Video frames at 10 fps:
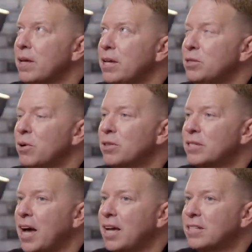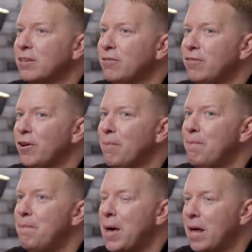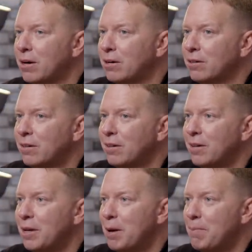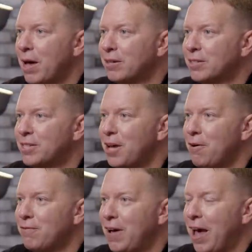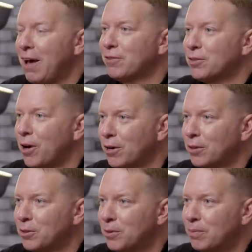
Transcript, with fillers: he's one of those guys that you feel better about yourself after talking to